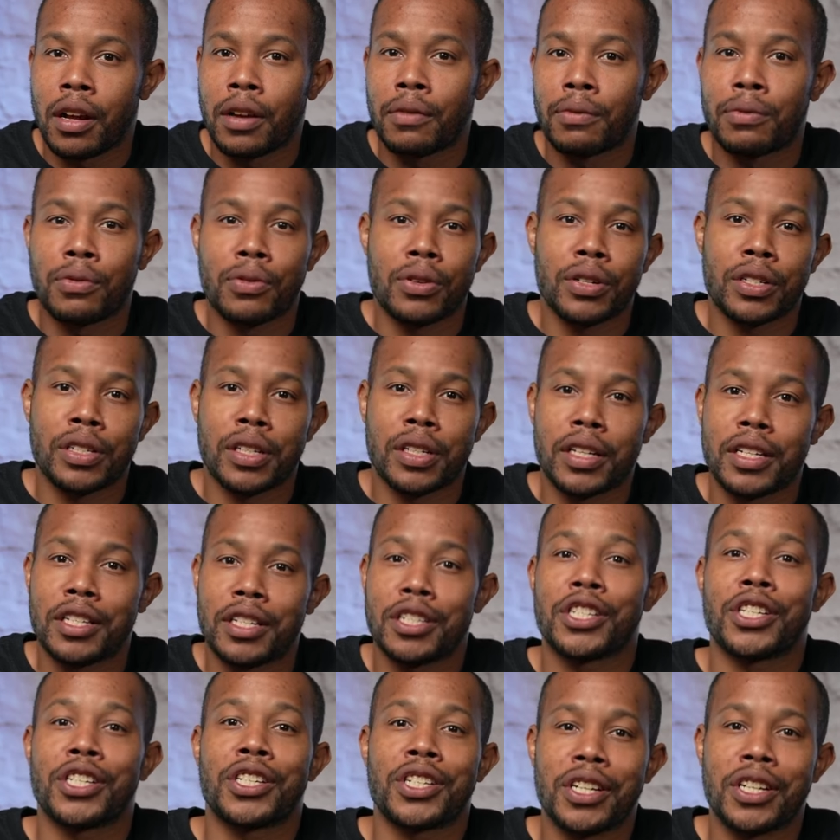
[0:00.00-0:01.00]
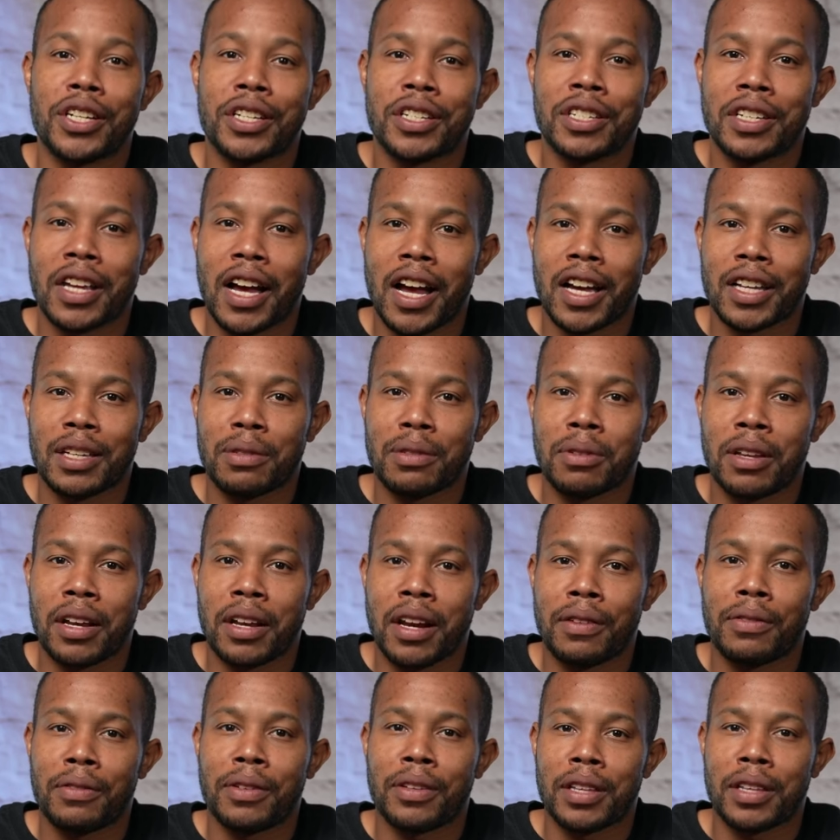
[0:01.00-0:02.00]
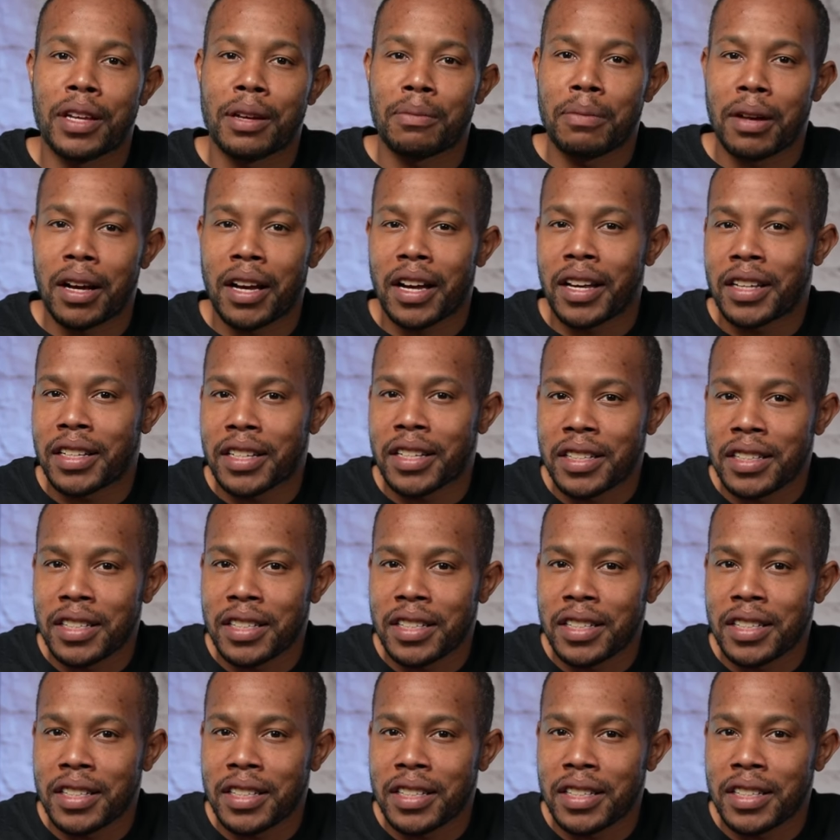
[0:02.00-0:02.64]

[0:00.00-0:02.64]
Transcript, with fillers: Unfortunately, just couldn't document everything behind the